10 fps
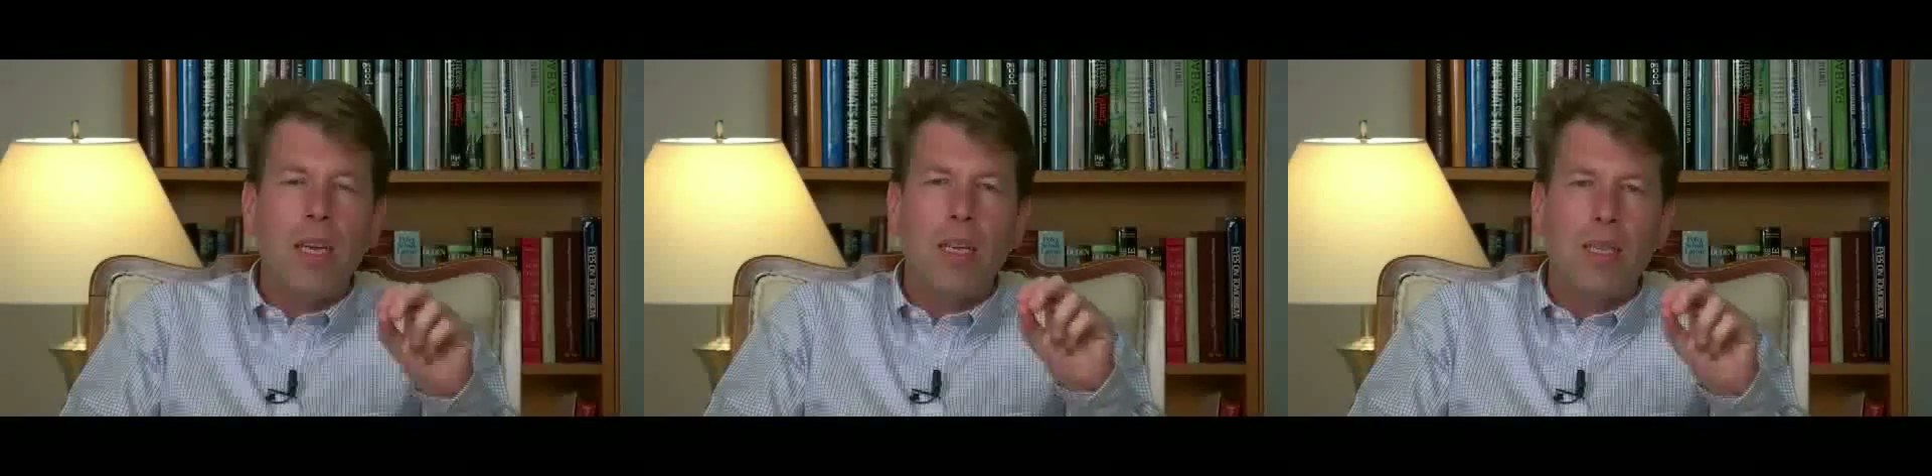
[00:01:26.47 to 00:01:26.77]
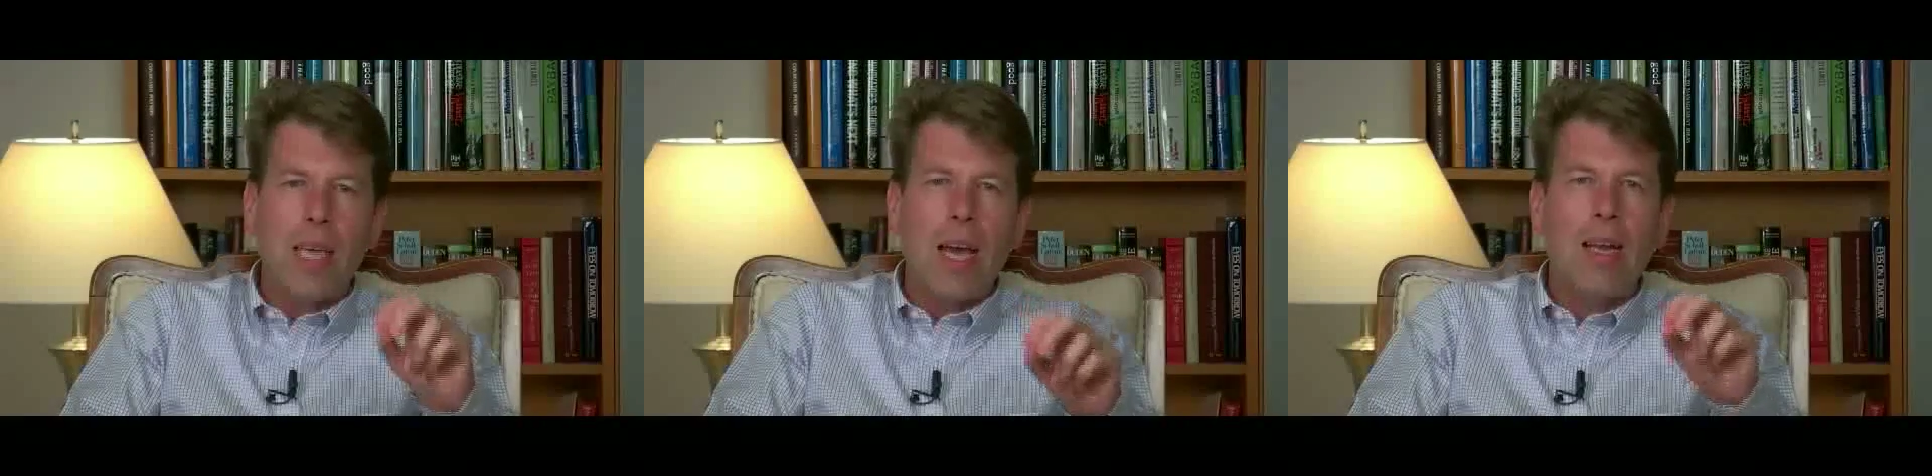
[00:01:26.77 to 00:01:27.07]

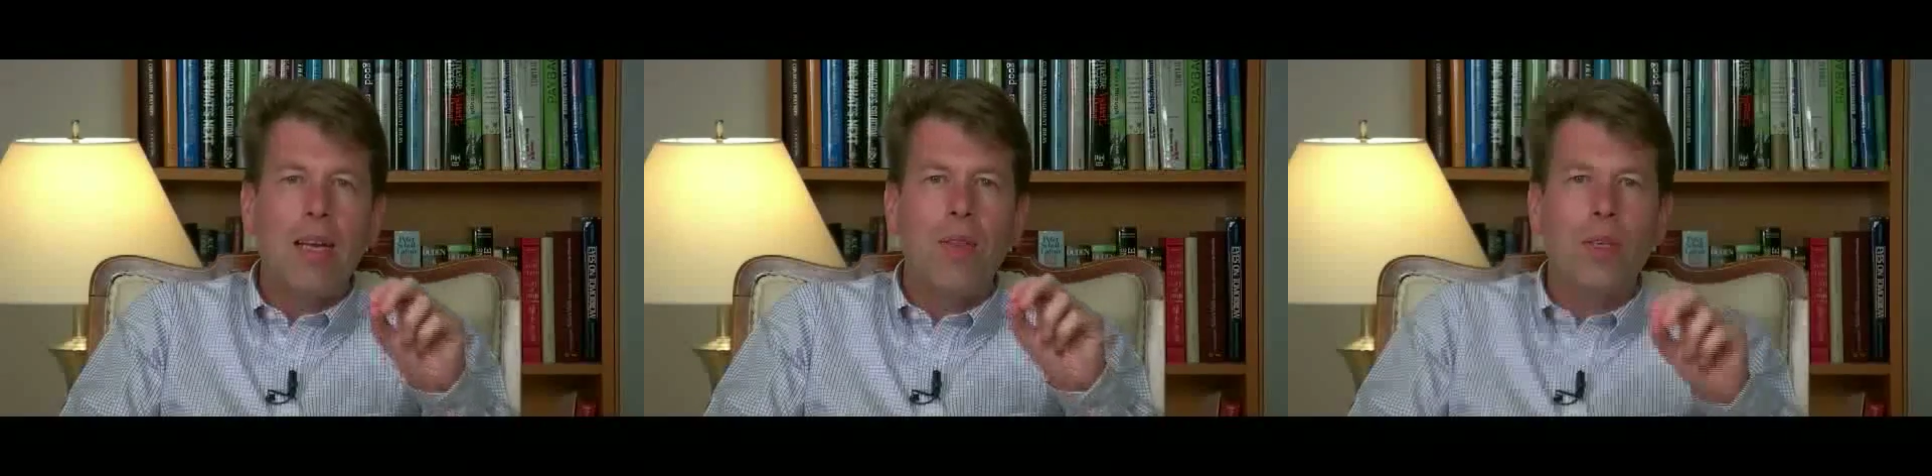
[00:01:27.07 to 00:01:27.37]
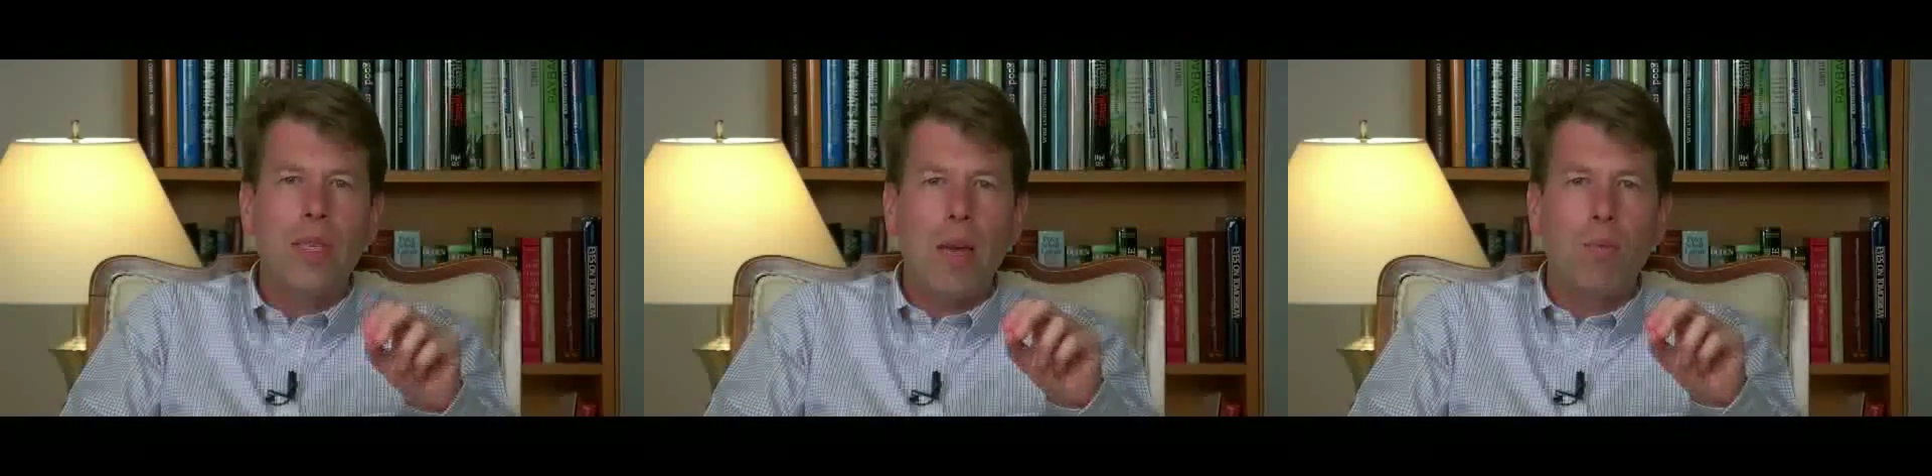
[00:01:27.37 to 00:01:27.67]
exactly
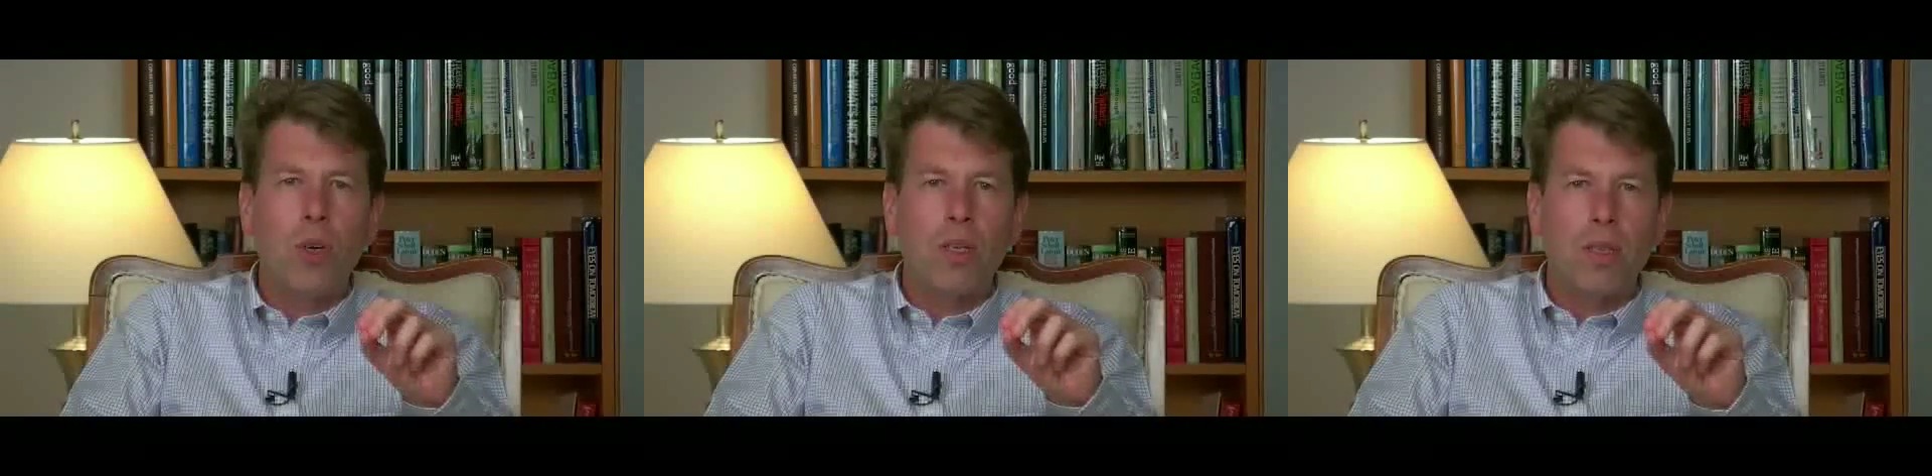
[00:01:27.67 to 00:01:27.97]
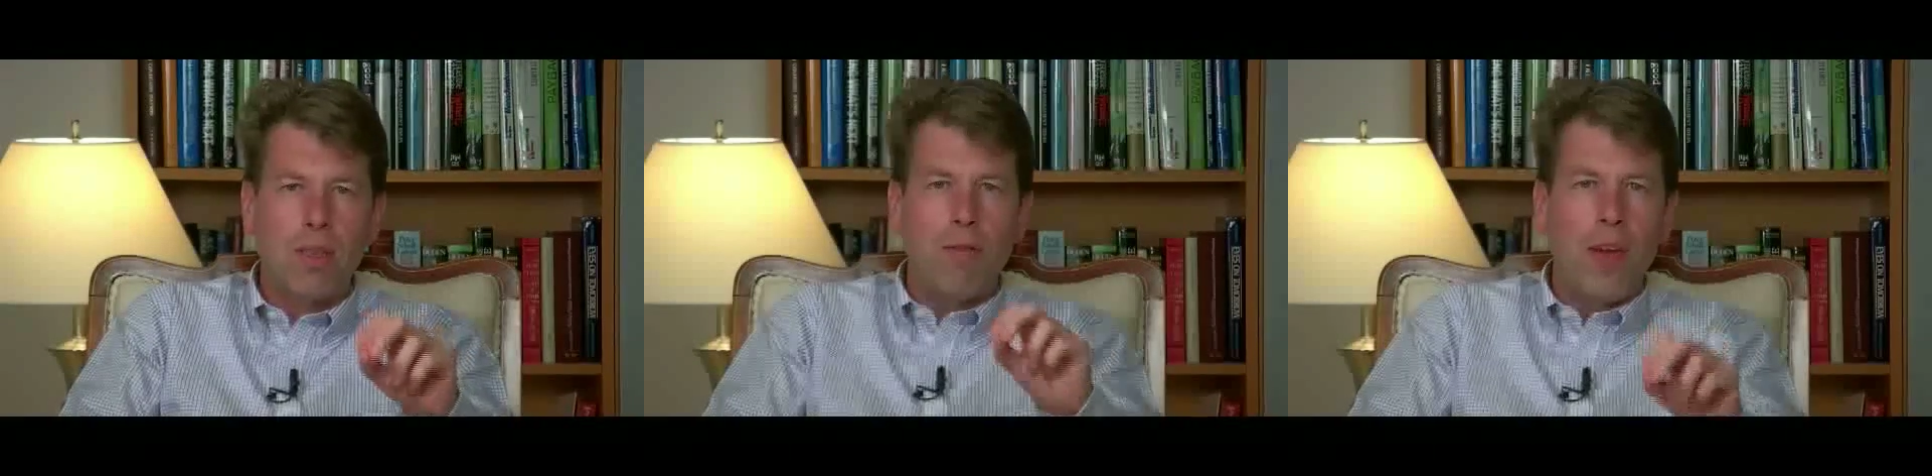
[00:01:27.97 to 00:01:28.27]
the same process.